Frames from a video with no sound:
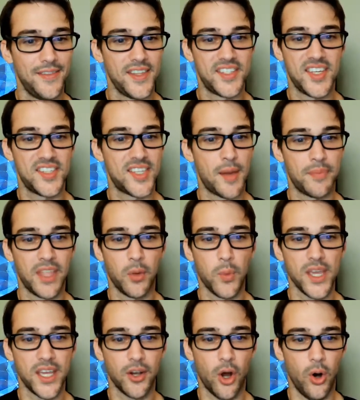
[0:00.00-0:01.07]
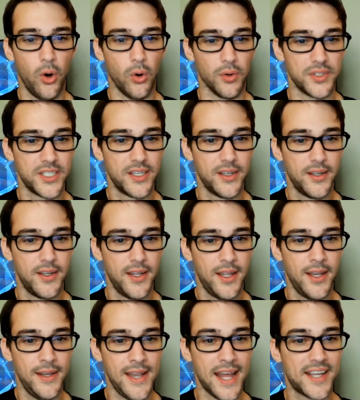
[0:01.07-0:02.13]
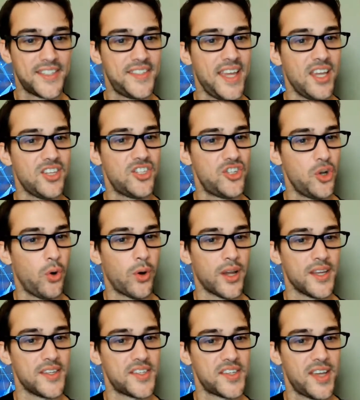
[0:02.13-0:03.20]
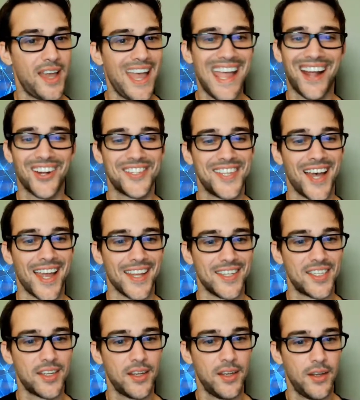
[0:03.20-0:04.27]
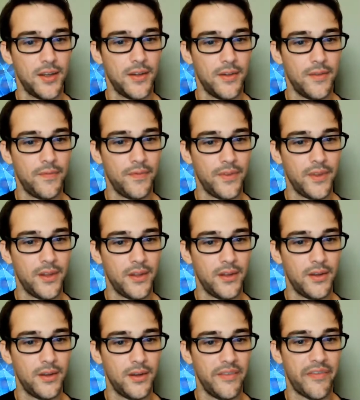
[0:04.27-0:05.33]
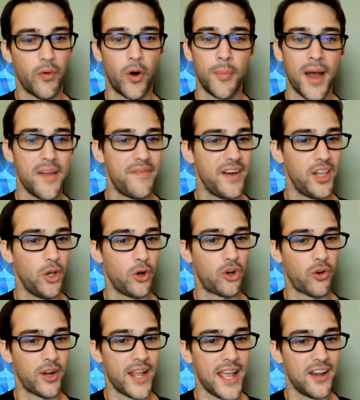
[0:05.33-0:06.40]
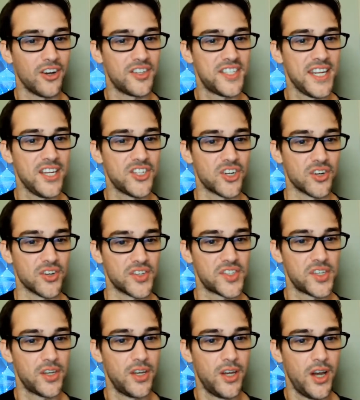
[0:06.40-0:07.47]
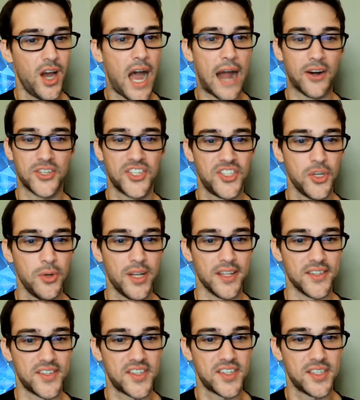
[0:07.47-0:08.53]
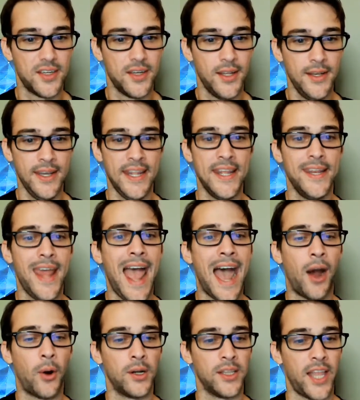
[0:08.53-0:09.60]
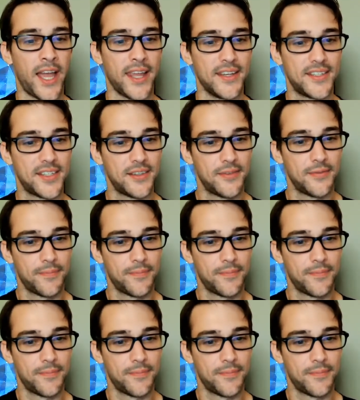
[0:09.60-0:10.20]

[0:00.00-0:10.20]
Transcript: This is something we can hold. Next day's joys airtight. For my fellow creator teachers, our students need our light.